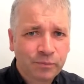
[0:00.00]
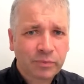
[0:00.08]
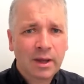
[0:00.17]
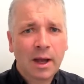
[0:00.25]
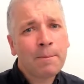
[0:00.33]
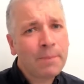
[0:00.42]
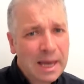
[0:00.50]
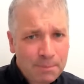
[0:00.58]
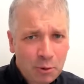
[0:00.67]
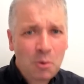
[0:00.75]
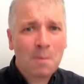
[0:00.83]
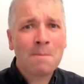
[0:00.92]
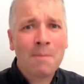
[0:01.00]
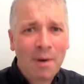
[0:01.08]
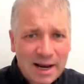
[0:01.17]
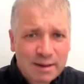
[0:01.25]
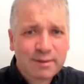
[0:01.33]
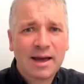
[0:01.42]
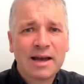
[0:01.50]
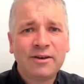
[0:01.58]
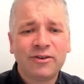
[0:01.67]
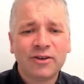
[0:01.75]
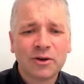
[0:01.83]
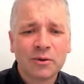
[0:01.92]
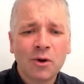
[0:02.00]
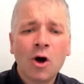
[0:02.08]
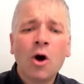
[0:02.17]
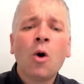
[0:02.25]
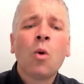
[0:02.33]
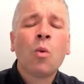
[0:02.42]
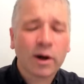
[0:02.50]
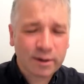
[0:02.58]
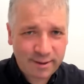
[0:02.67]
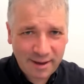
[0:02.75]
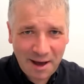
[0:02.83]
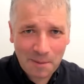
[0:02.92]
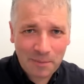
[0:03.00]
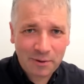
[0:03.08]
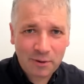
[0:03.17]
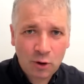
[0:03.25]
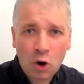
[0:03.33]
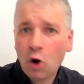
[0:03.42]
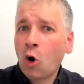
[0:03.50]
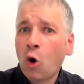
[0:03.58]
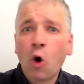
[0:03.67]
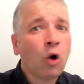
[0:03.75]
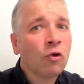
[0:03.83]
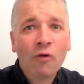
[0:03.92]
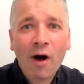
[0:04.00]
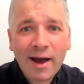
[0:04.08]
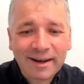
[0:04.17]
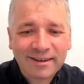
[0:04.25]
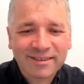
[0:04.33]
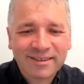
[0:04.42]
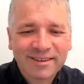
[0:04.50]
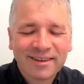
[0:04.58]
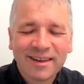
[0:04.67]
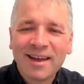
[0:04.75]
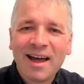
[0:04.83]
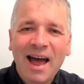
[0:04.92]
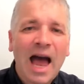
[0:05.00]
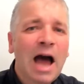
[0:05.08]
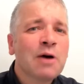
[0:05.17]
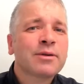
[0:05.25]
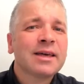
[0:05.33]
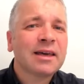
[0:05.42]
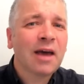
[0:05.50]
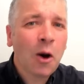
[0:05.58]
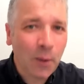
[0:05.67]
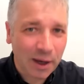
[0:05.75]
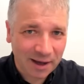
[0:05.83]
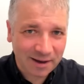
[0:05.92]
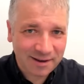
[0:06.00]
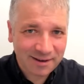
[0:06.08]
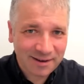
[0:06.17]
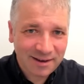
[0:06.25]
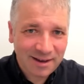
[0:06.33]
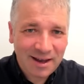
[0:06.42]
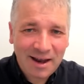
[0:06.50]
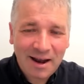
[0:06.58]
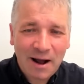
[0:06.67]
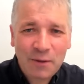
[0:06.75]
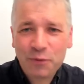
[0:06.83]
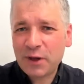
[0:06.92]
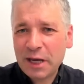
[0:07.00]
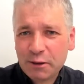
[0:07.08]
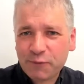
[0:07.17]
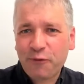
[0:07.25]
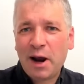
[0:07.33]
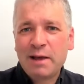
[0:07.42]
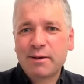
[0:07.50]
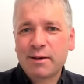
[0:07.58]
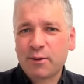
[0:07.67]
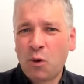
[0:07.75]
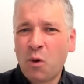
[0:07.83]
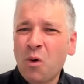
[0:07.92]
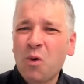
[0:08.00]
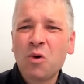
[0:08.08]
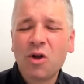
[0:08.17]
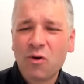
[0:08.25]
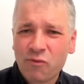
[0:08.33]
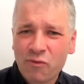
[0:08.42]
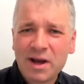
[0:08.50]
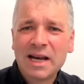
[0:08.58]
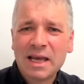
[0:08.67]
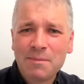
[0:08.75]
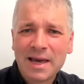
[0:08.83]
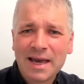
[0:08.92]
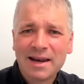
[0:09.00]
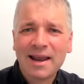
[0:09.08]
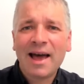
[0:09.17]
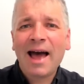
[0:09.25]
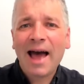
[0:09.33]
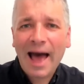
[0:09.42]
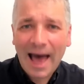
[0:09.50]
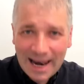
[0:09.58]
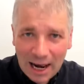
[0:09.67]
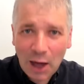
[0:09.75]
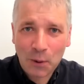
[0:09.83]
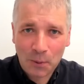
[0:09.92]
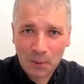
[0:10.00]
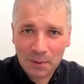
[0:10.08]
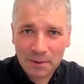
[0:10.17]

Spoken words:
And people might say to you, "What's up?" "All right." "How's it going?" And these phrases all really mean hello,